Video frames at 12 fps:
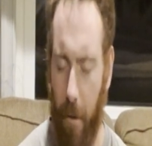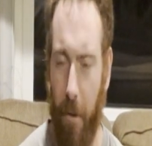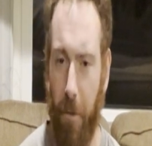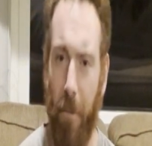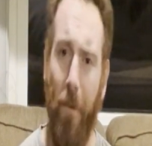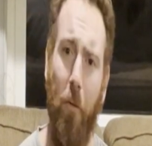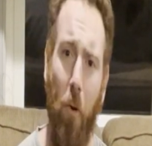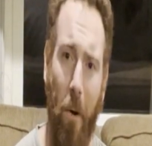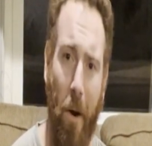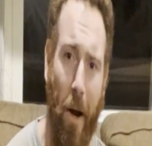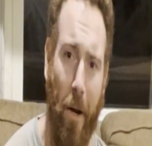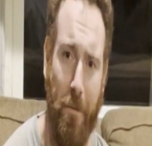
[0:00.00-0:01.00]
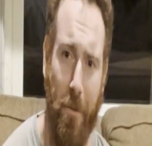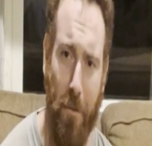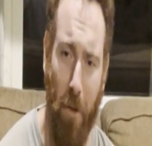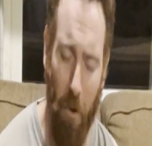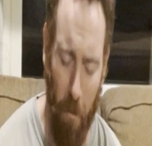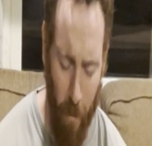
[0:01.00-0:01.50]
It was before I actually
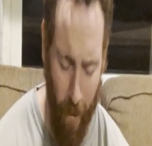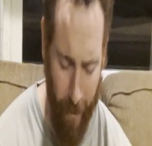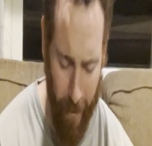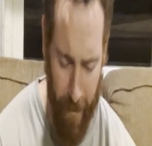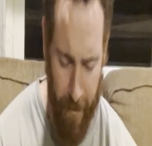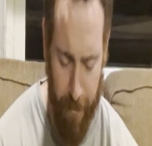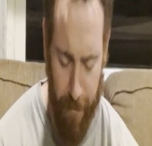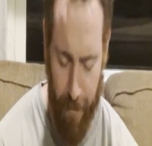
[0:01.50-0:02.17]
started working.